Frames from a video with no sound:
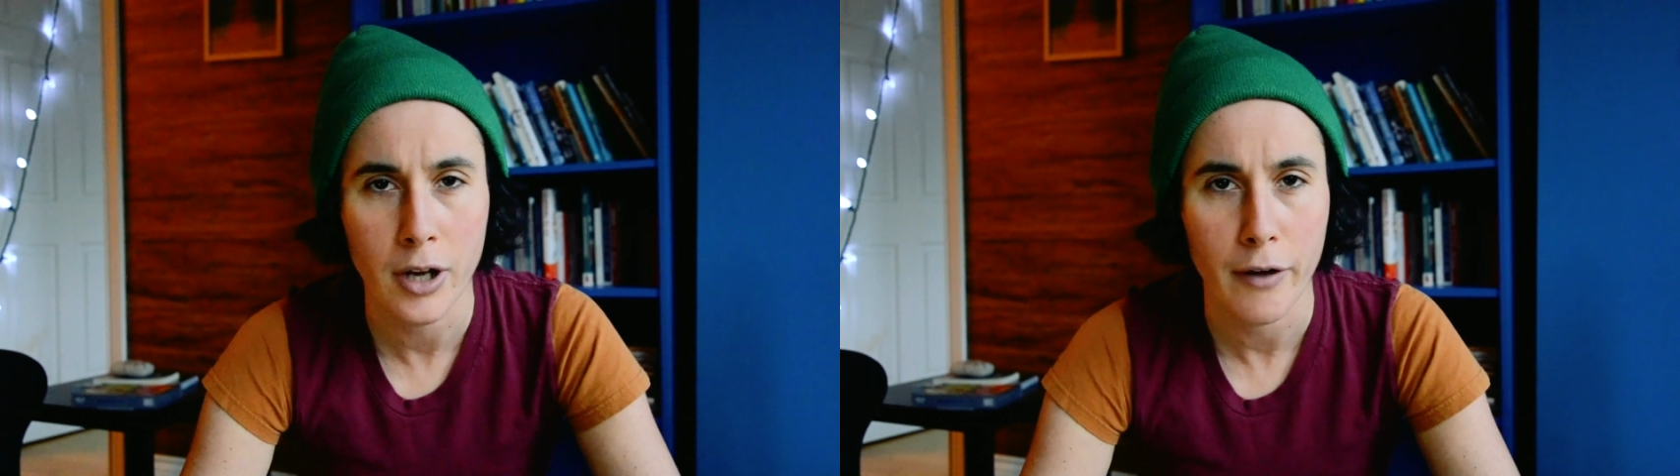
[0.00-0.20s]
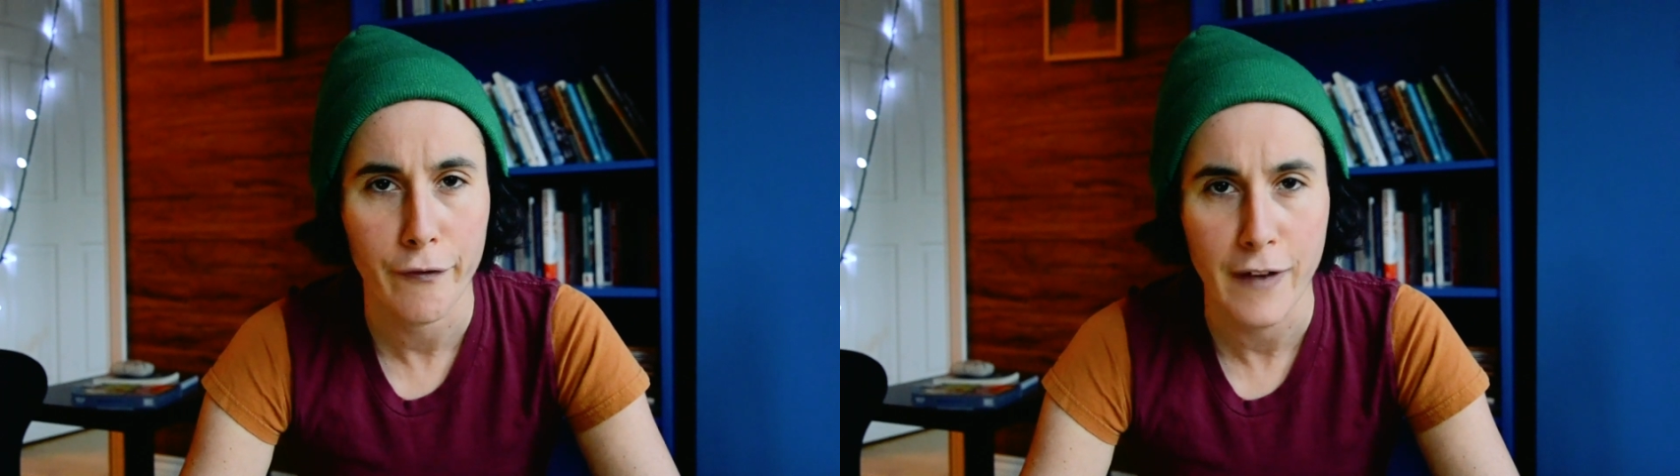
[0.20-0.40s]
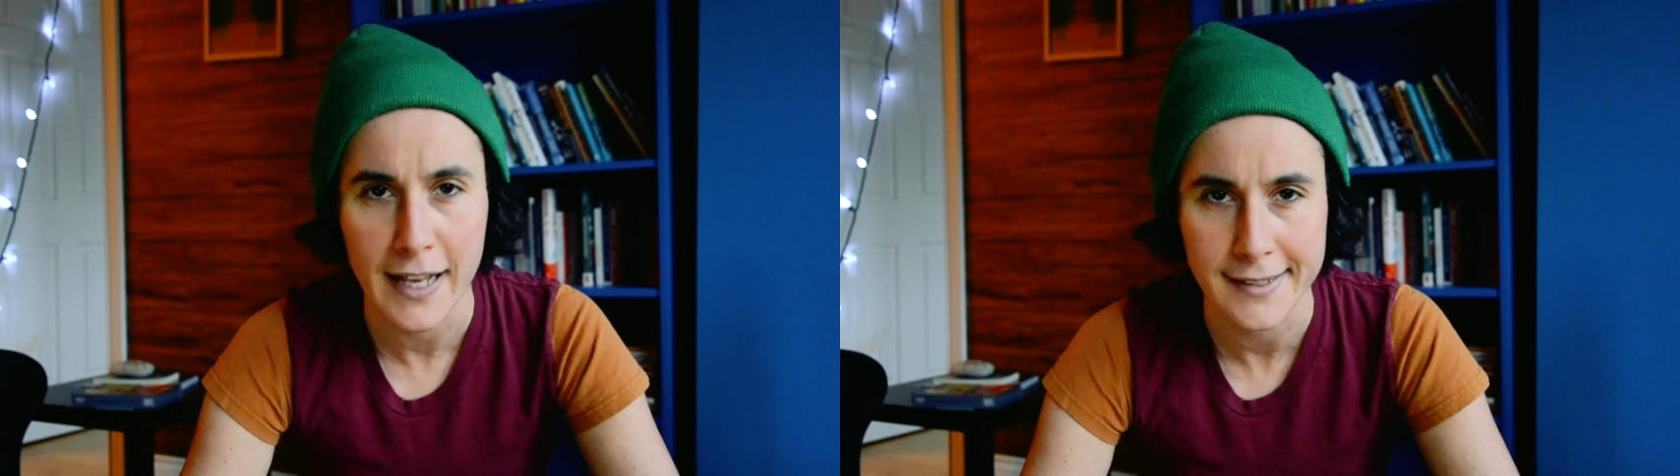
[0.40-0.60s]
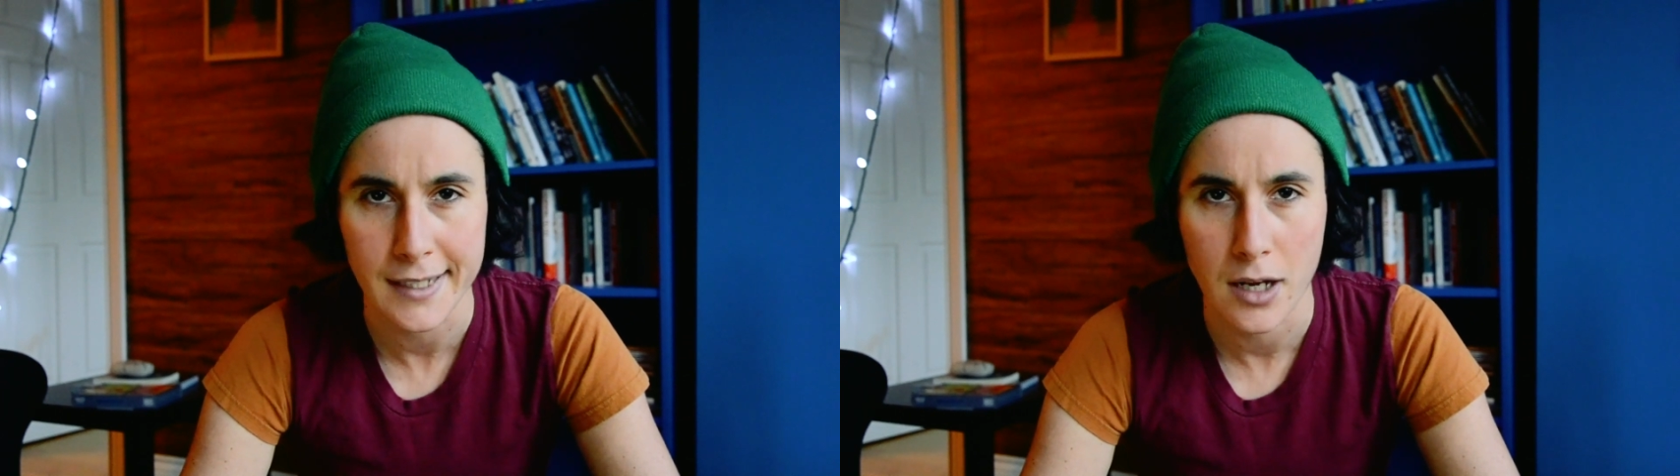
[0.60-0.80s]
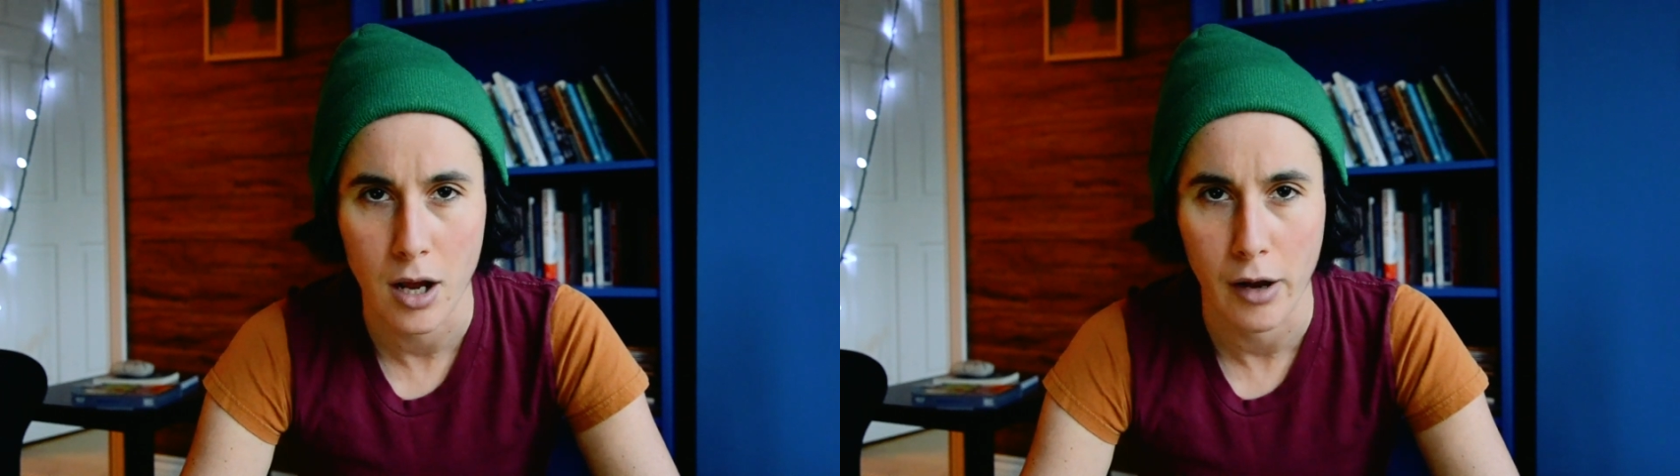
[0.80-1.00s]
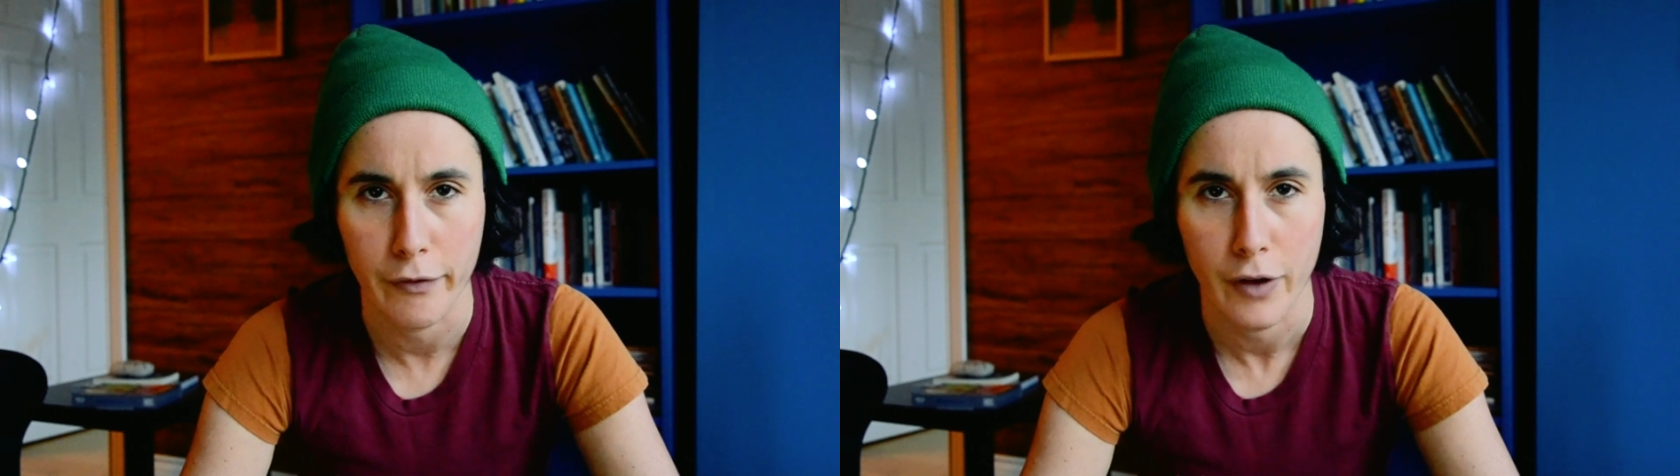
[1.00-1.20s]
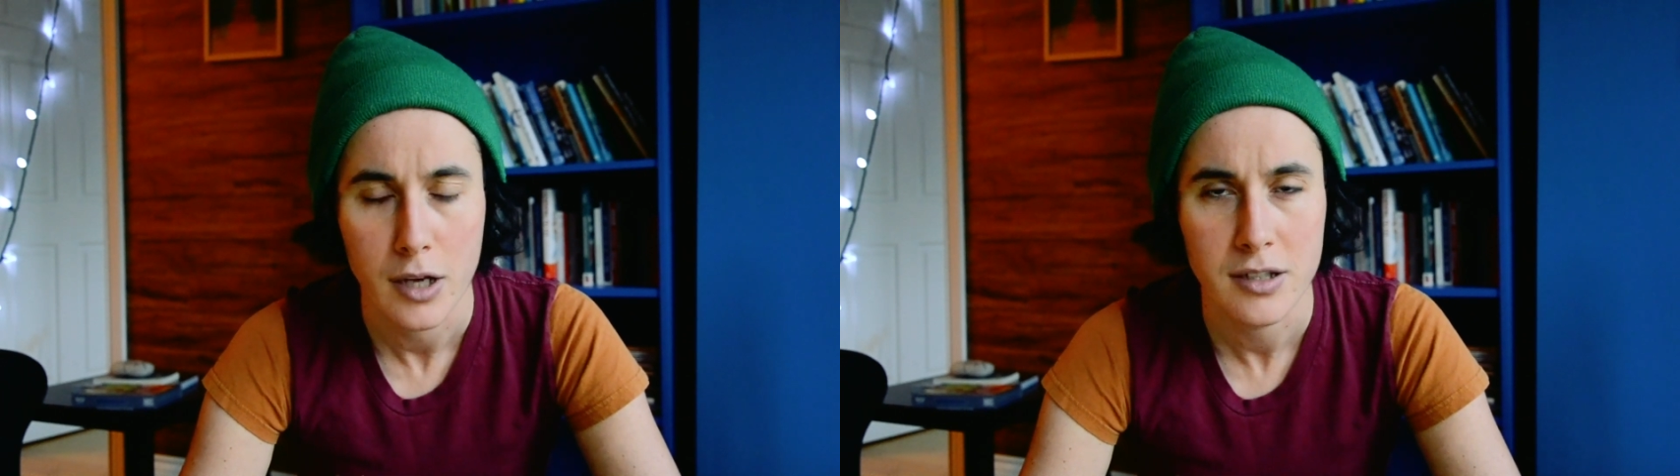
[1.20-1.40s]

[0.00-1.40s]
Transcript: not fast enough.